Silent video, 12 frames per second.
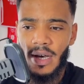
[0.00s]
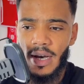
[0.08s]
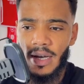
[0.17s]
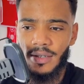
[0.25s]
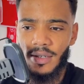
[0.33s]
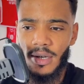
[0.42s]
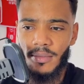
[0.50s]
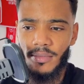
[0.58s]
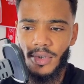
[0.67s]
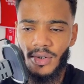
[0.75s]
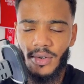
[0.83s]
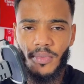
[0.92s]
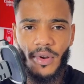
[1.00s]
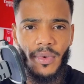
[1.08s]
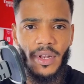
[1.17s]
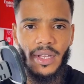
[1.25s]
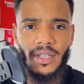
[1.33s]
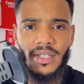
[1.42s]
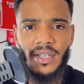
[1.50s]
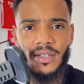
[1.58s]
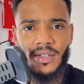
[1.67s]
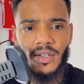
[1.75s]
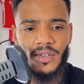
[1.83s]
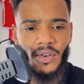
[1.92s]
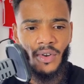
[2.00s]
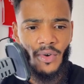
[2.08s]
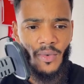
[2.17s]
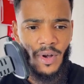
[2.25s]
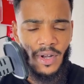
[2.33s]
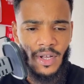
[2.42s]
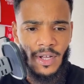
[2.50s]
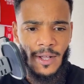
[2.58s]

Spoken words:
and the Premier League season is a long one,